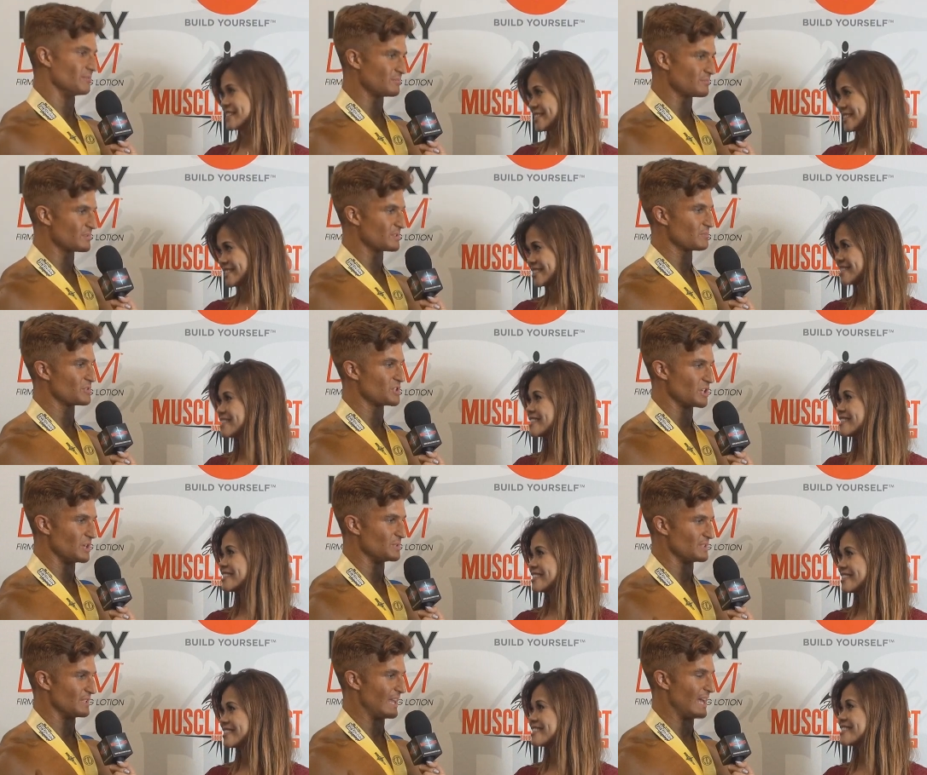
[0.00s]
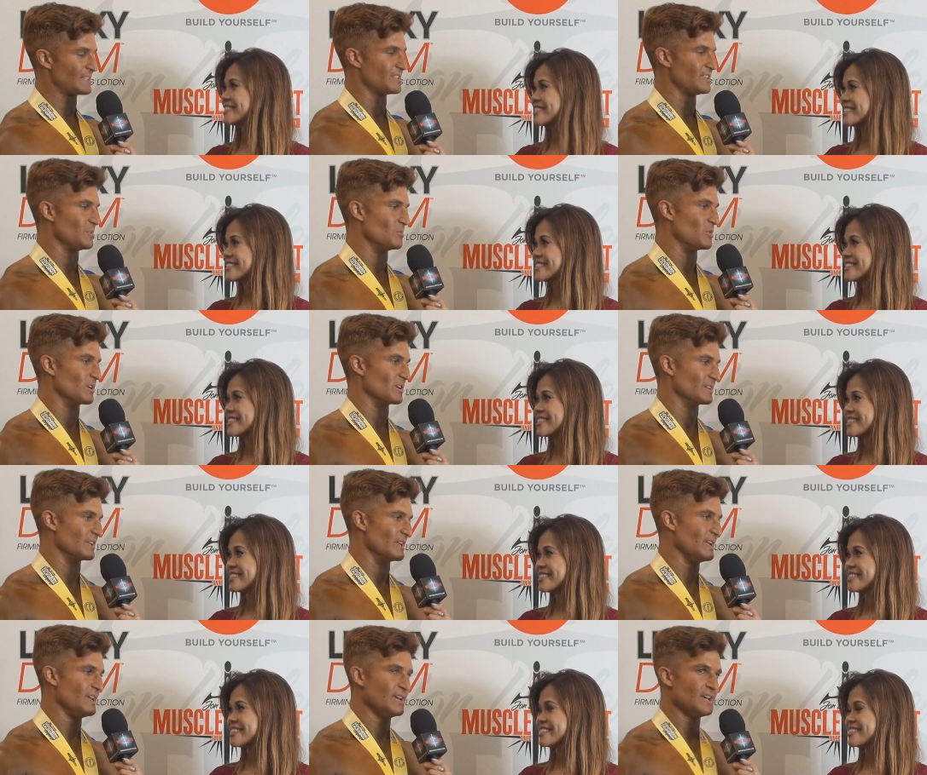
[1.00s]
Speaker 1: and shows the lats a little more
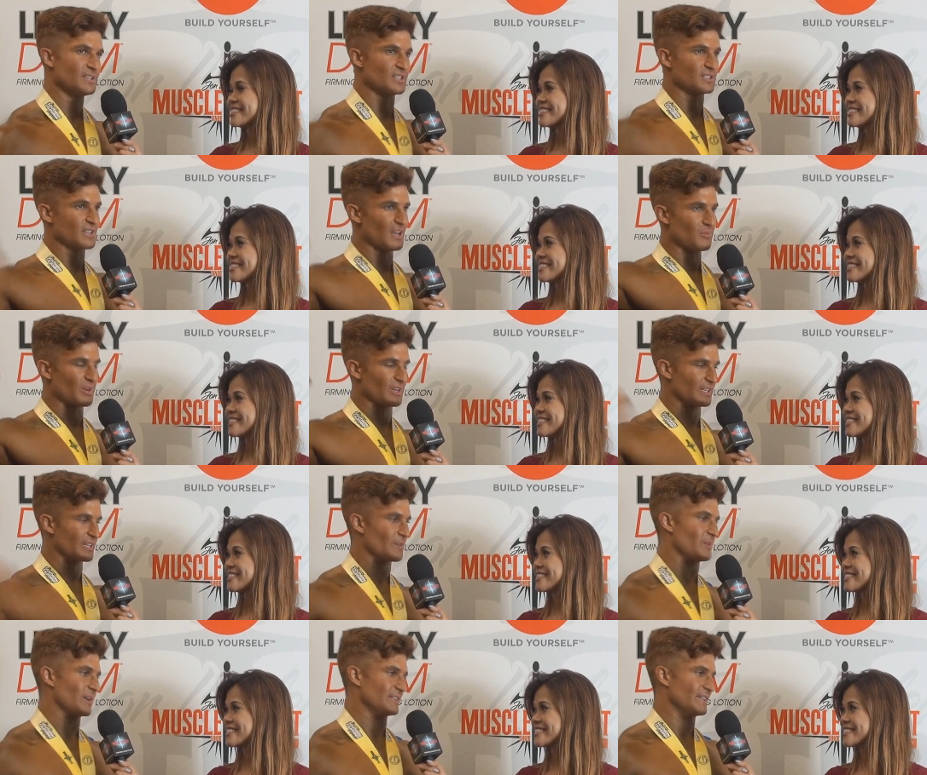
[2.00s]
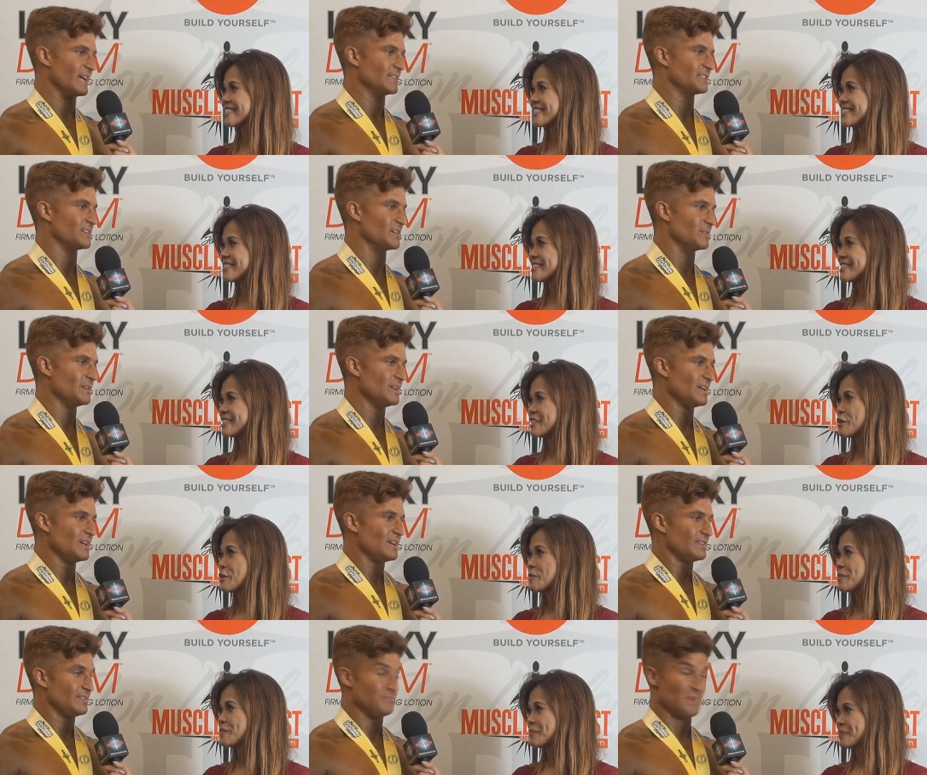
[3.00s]
than just kind of bringing it up like that. So
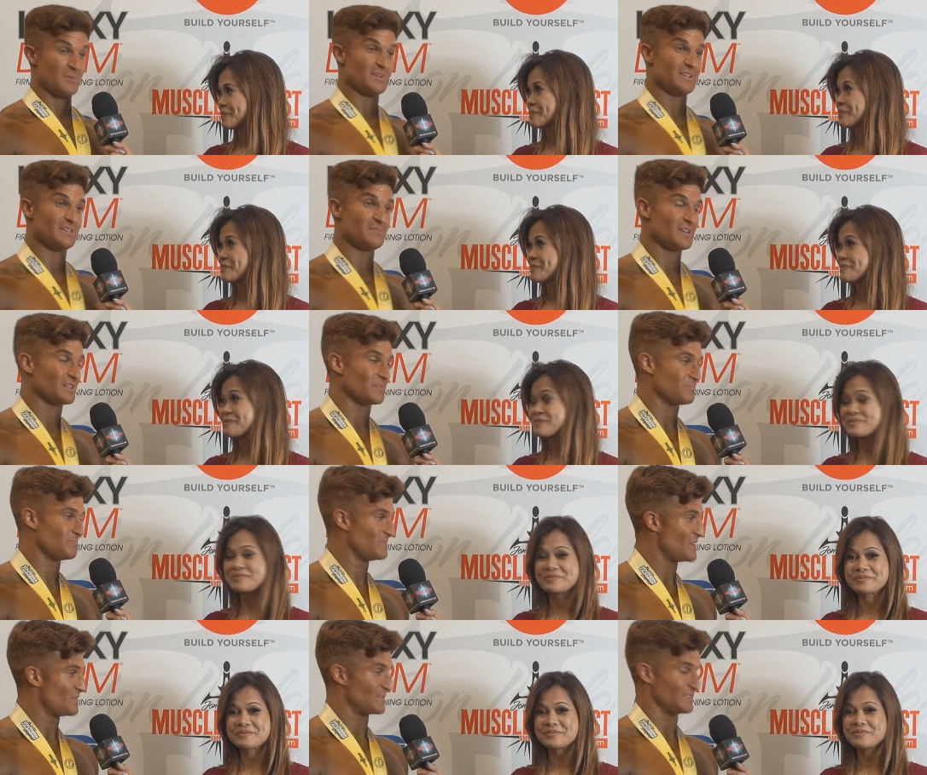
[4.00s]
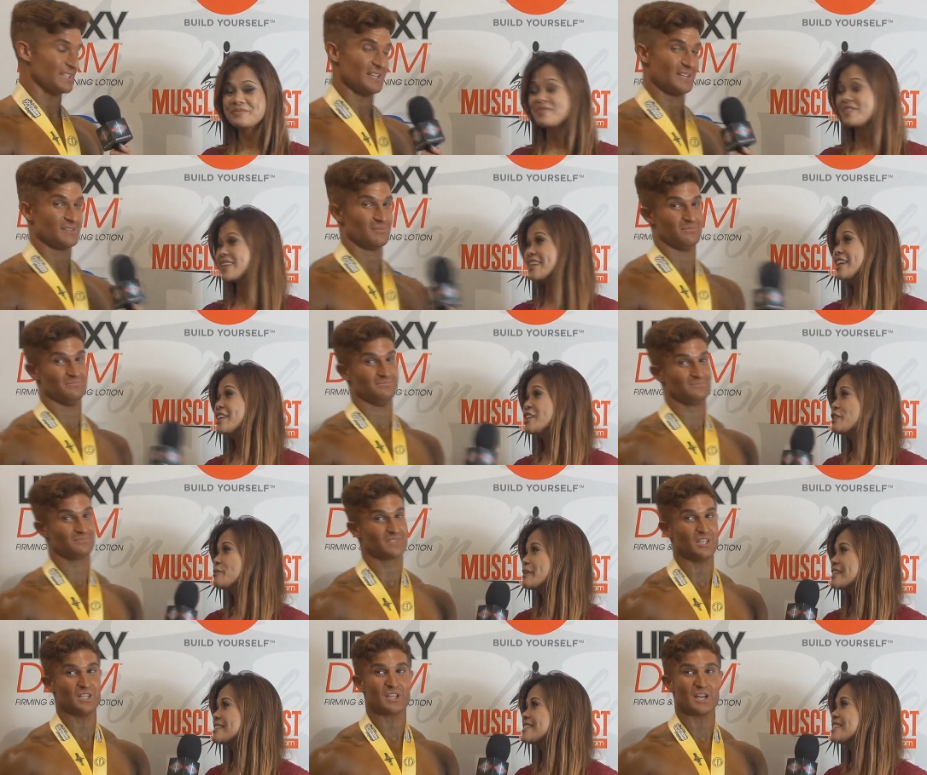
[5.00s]
maybe he made the difference. I don't know.
Speaker 2: No,
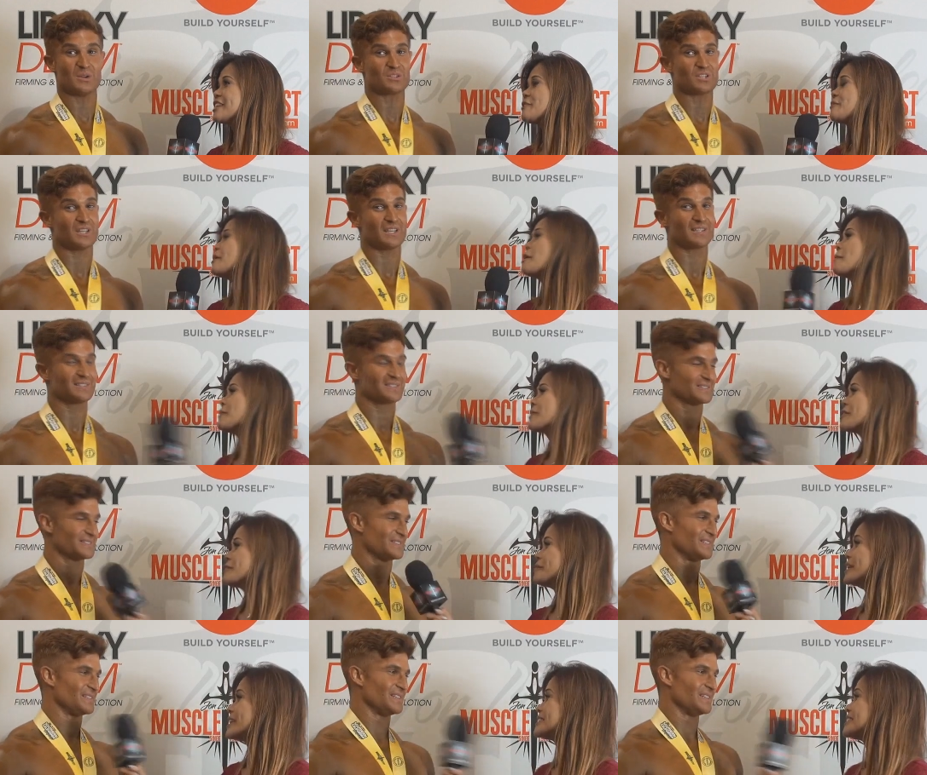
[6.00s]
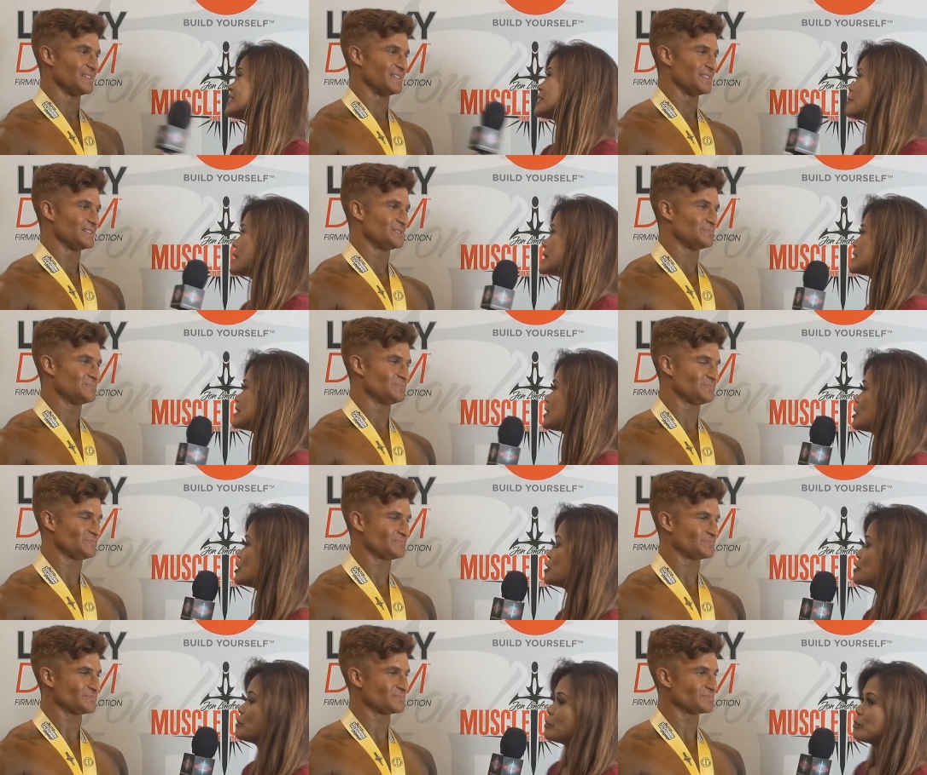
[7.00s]
but isn't coaching. it a, but isn't it amazing
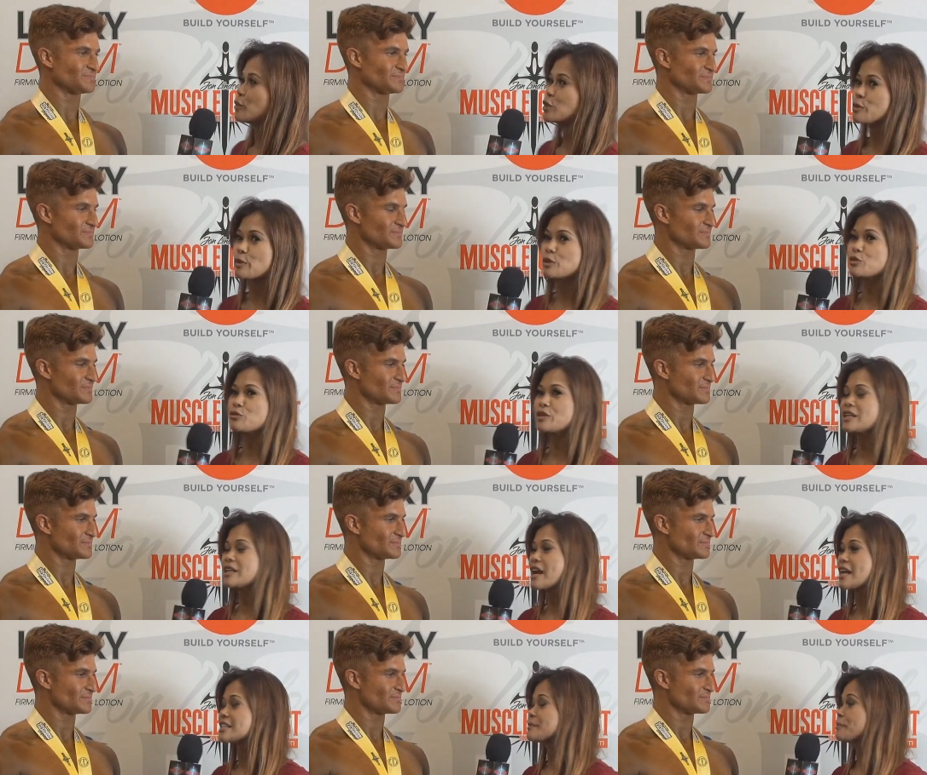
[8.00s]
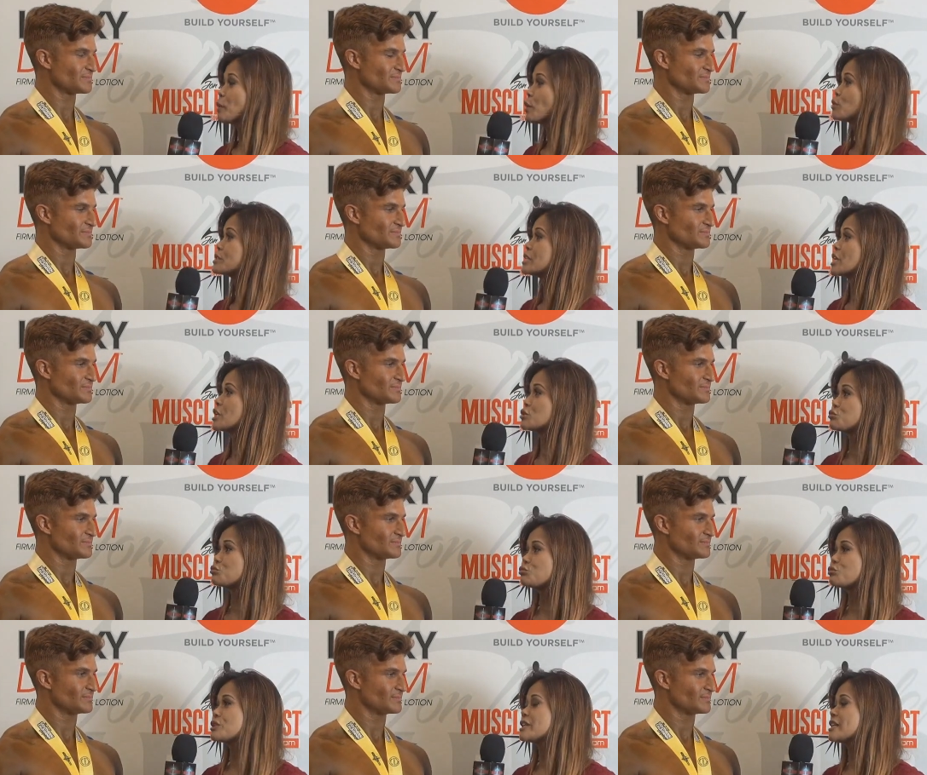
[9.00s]
though? Most people don't realize posing is
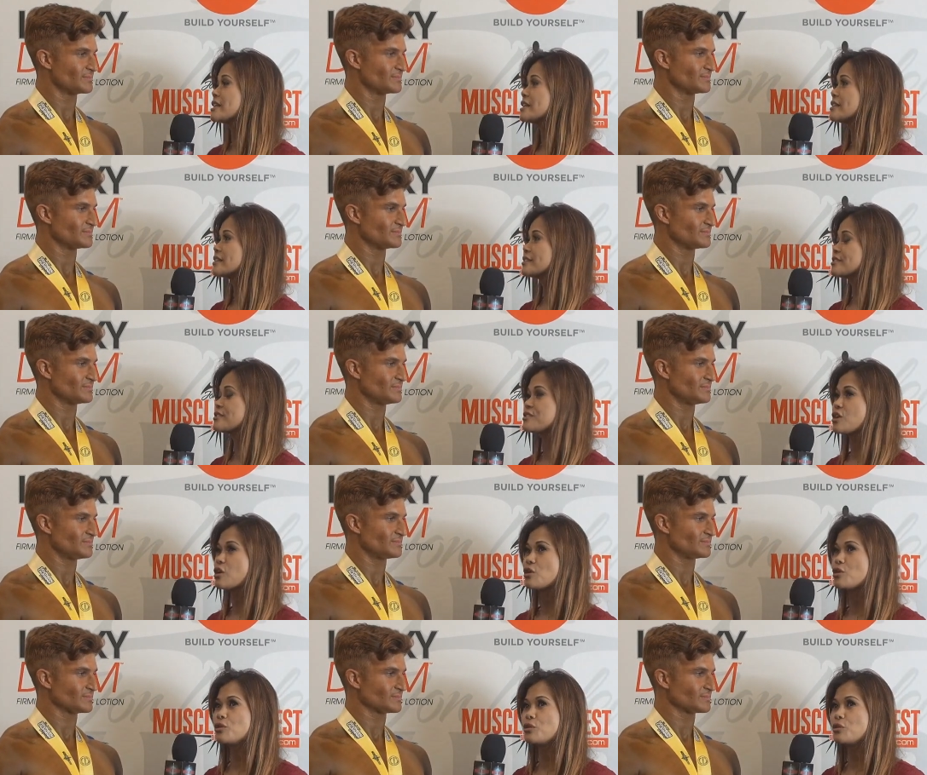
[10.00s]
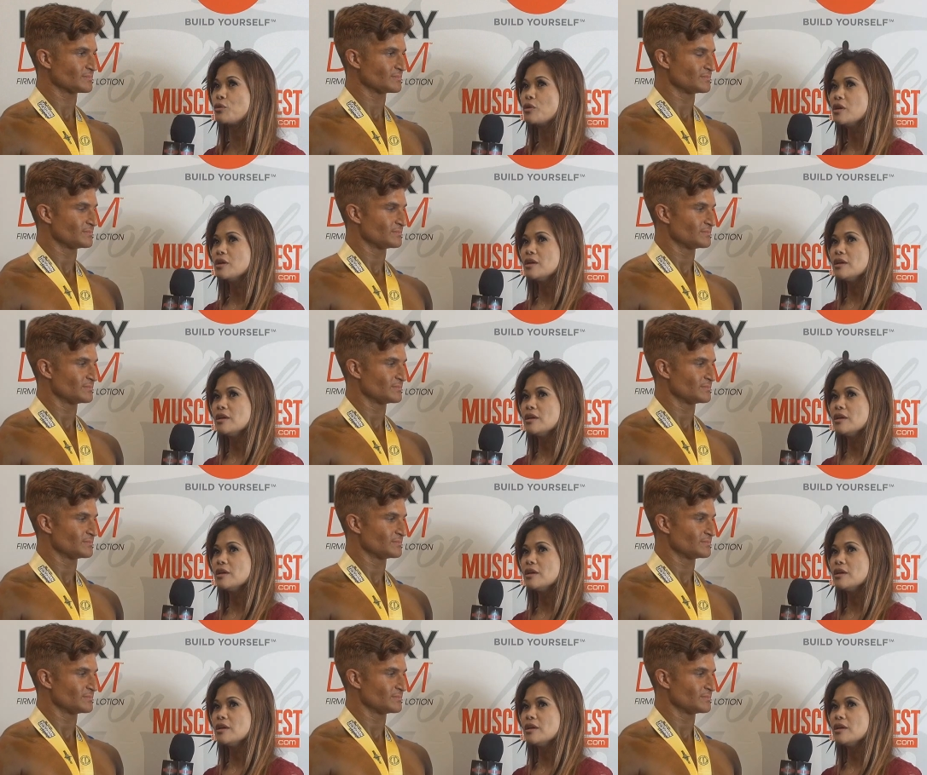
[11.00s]
really so.